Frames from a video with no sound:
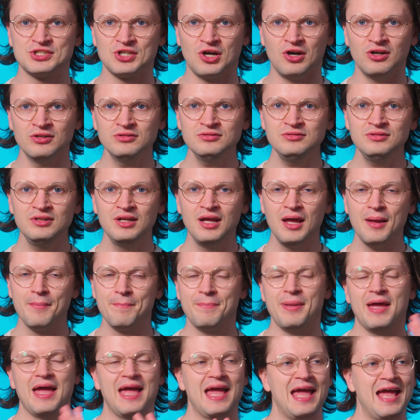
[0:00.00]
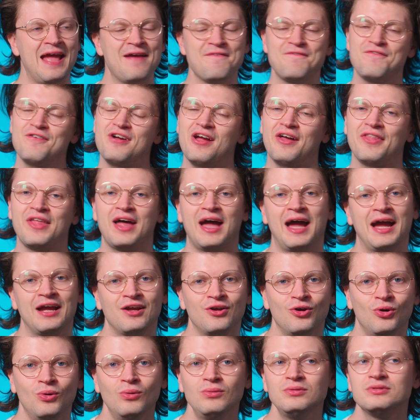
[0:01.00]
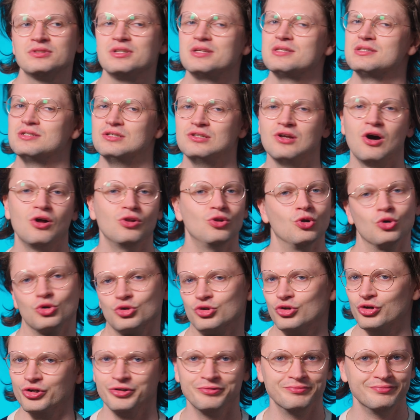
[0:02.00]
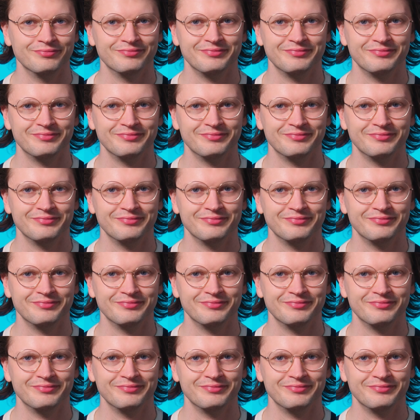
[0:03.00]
on, but every other angle does not look good.